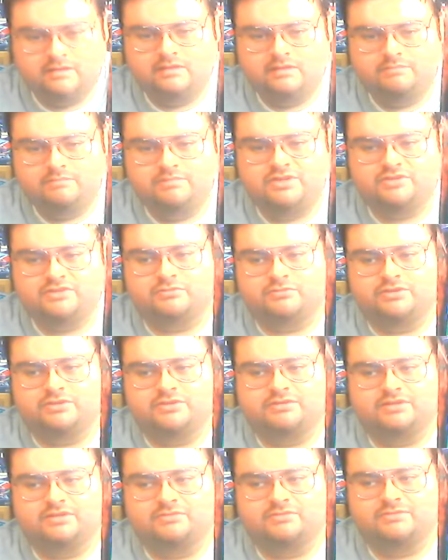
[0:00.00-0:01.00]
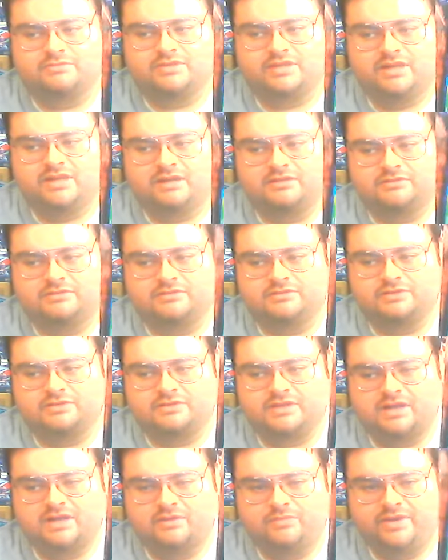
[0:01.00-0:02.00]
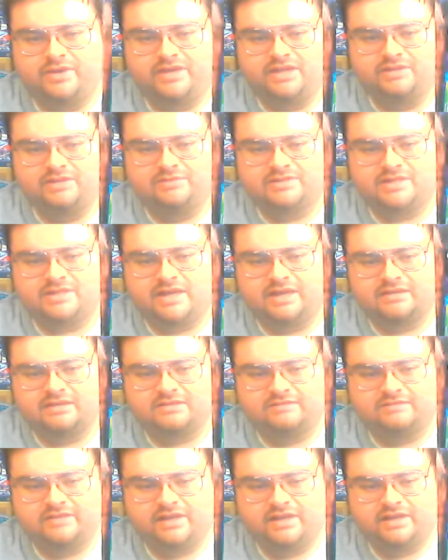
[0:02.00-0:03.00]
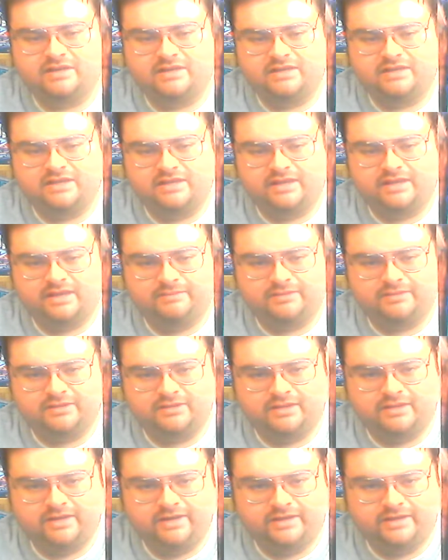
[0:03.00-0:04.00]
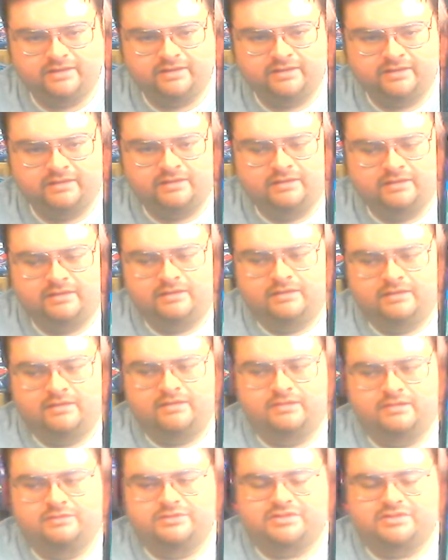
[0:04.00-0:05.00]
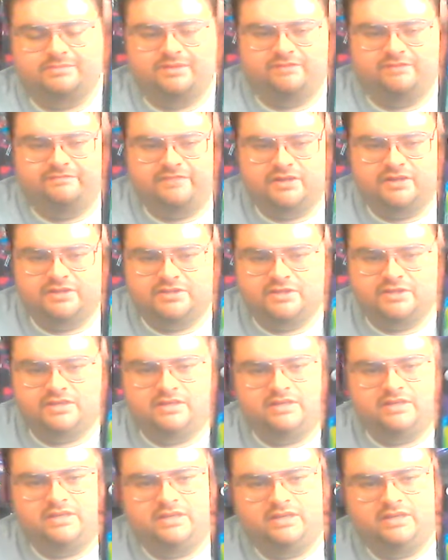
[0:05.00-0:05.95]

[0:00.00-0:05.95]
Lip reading: Beast Wars Transformers characters, is that when he was activated and he came online, there was a malfunction